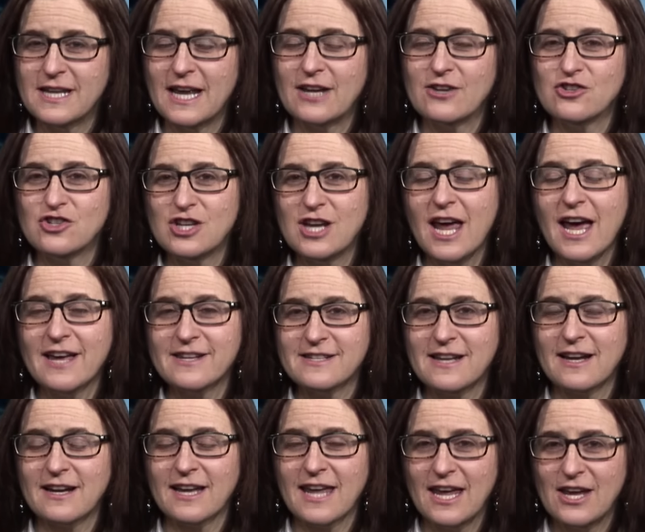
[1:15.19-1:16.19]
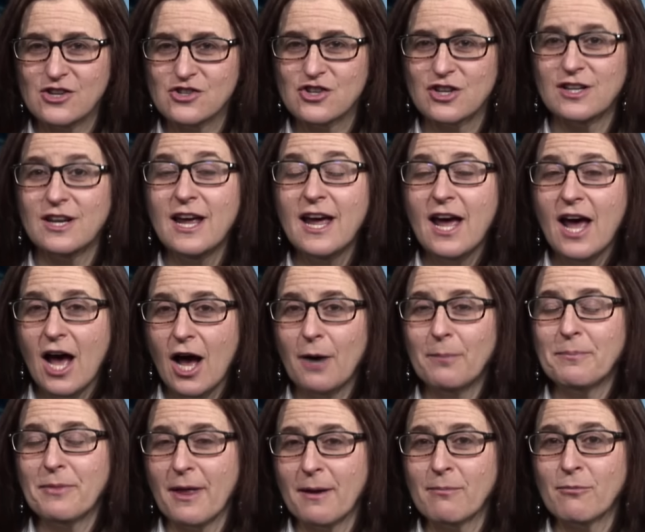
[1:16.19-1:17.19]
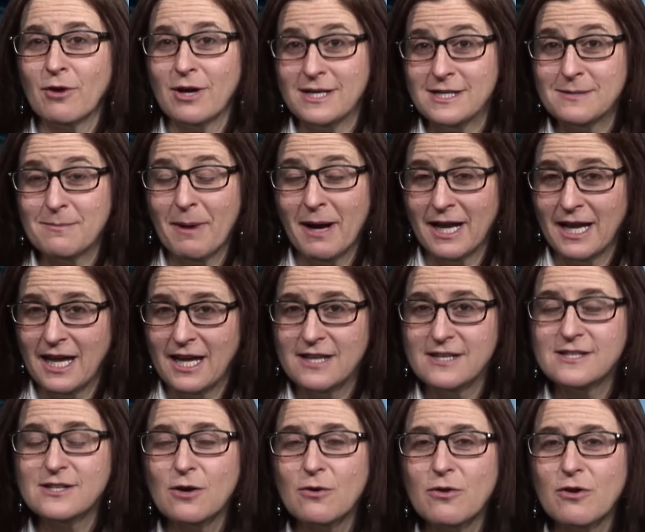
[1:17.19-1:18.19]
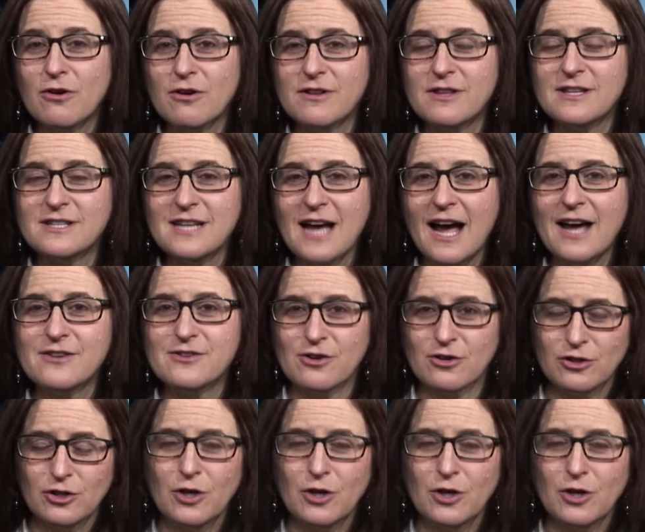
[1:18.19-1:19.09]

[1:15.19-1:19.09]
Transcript: and she has on occasion helped them raise money. So the ties are